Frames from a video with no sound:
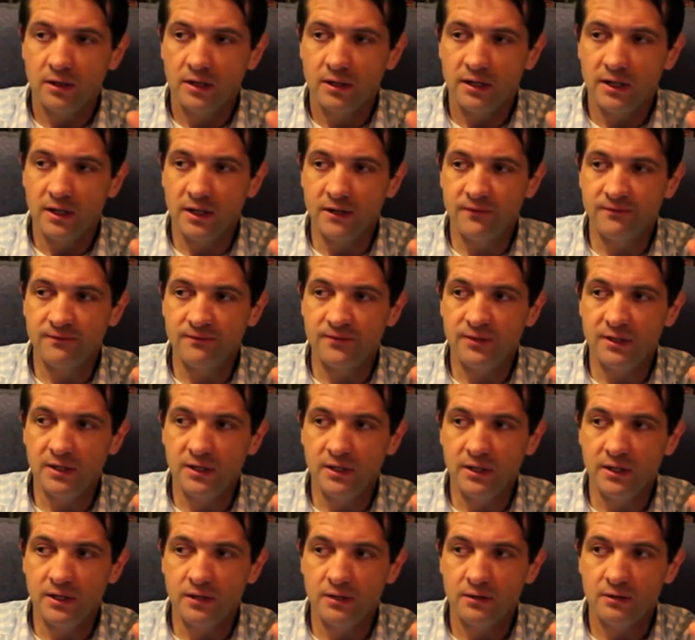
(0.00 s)
if
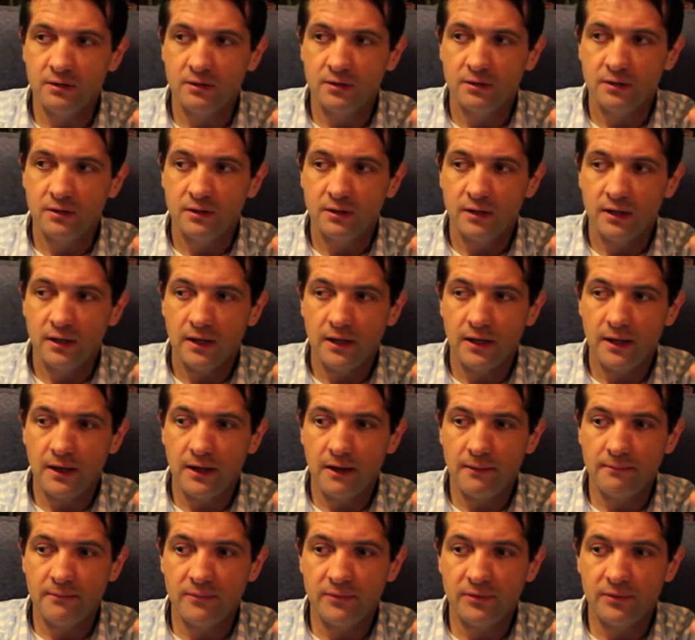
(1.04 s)
the
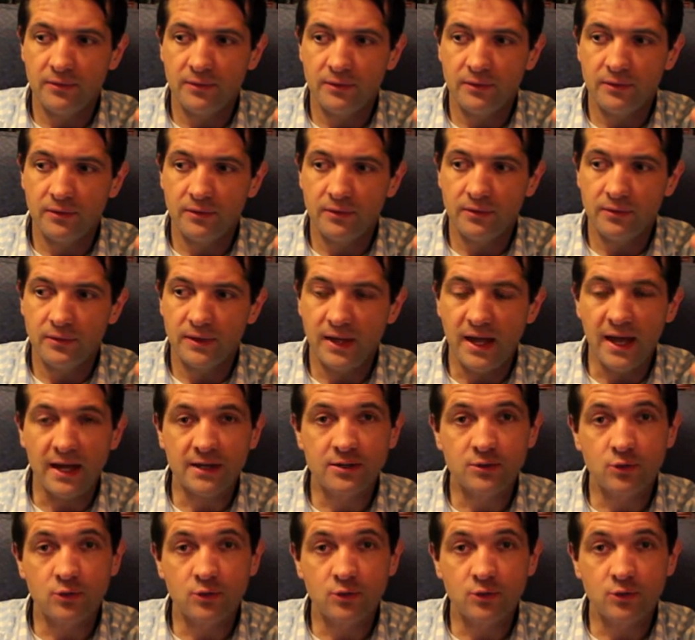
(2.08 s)
X